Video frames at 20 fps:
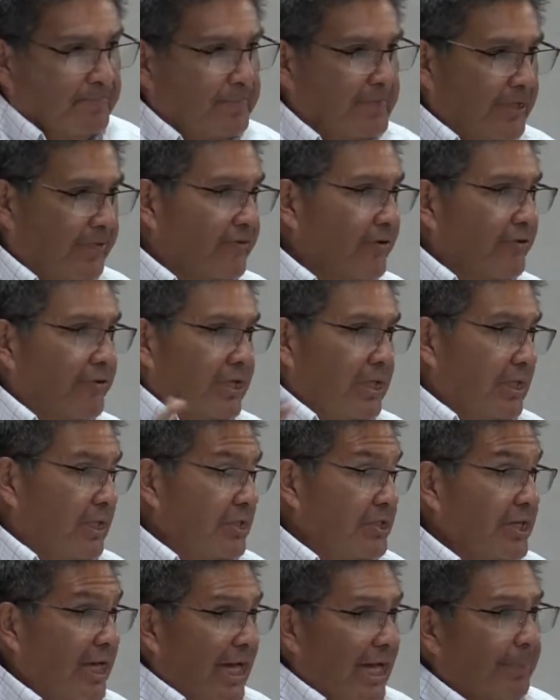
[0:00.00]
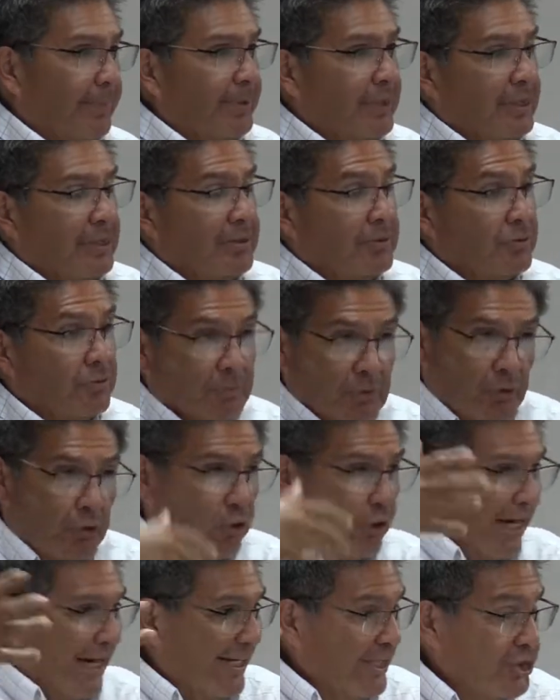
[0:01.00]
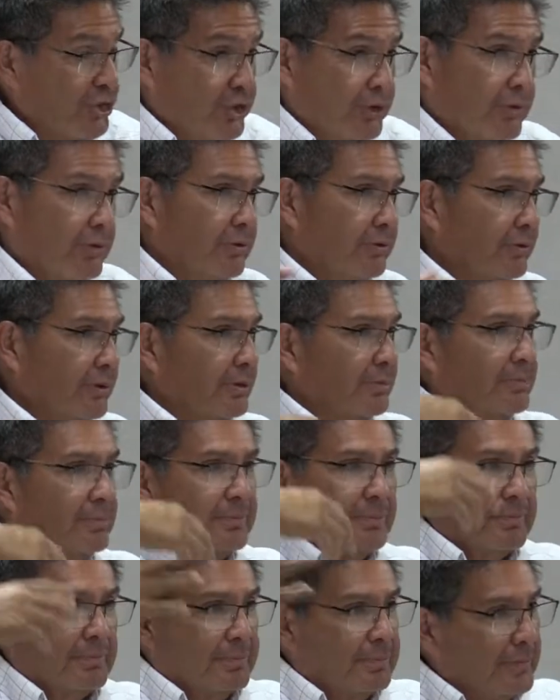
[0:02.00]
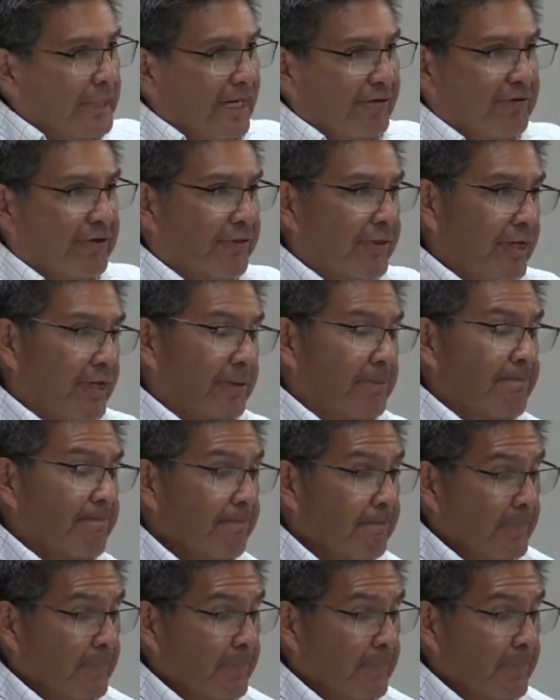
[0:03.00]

different things happening, grandchildren, everything.